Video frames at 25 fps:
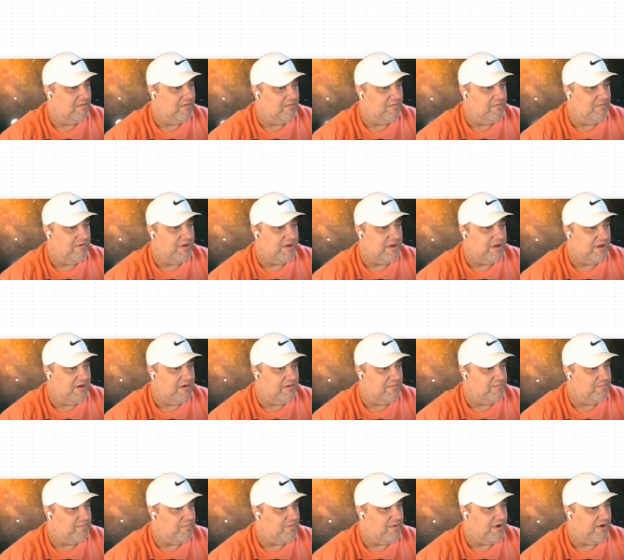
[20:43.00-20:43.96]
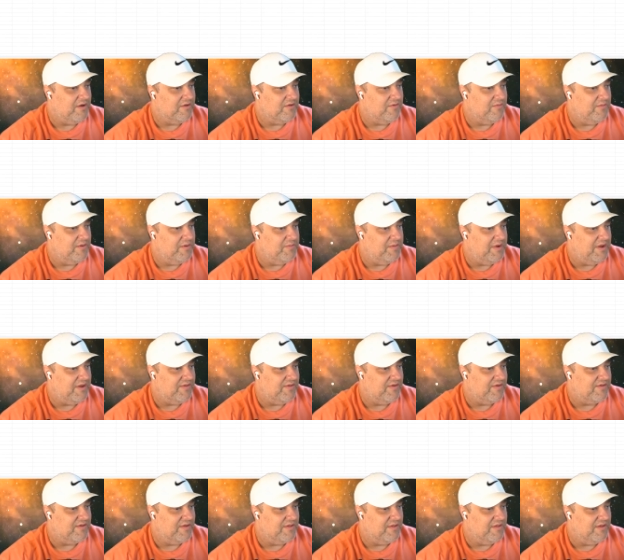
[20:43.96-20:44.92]
We can possibly make
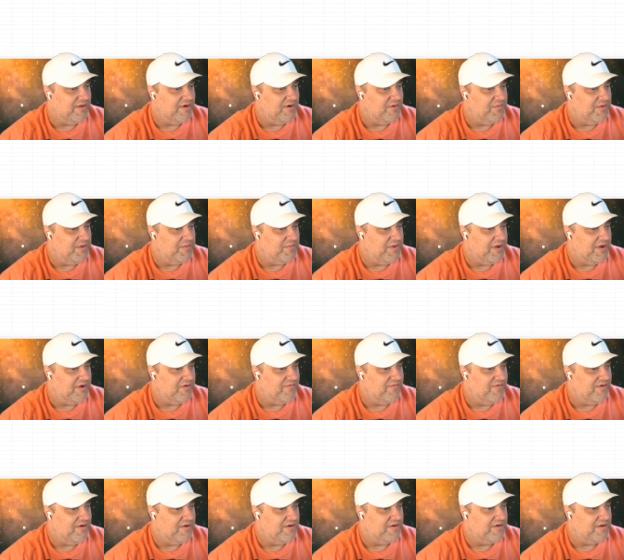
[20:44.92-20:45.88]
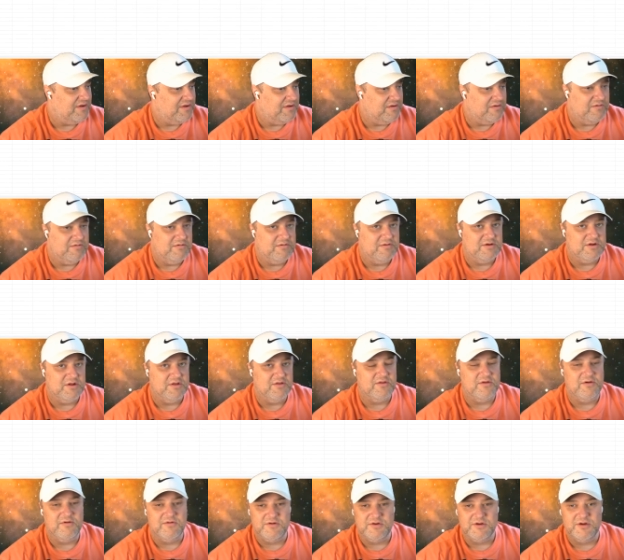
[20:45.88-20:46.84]
this a little bit bigger font too, just
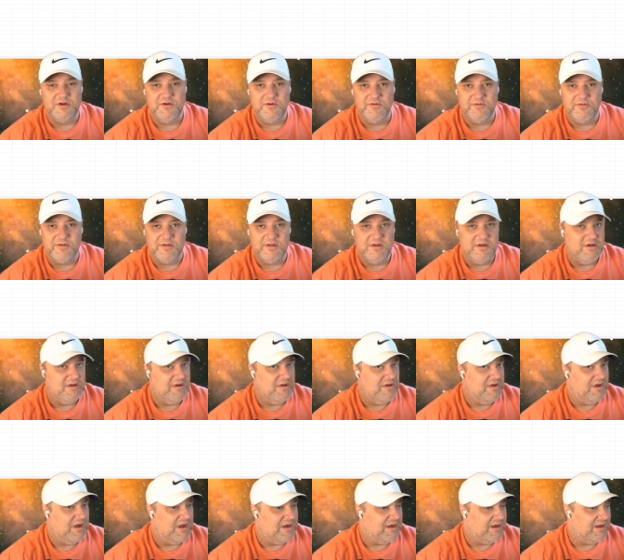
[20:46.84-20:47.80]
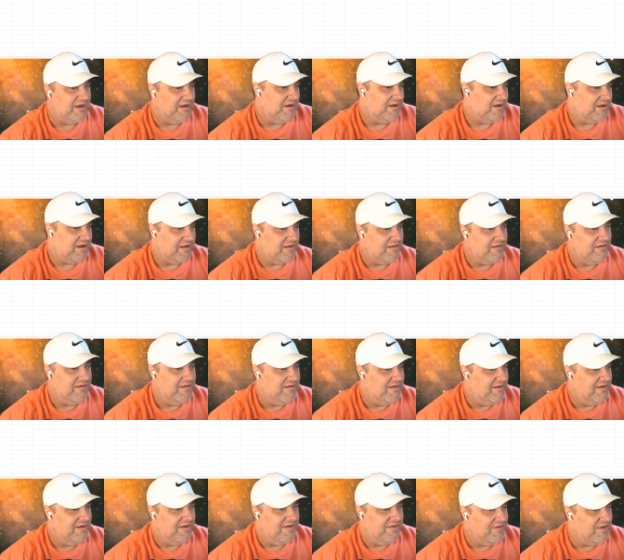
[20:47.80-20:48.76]
so it shows. And like
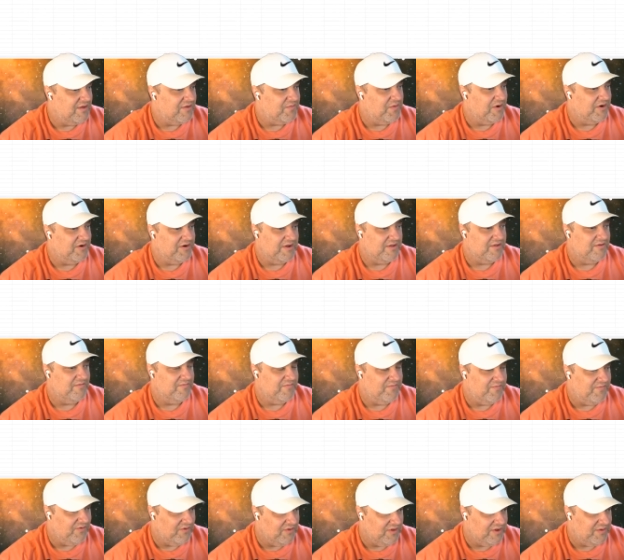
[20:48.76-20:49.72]
this part doesn't fully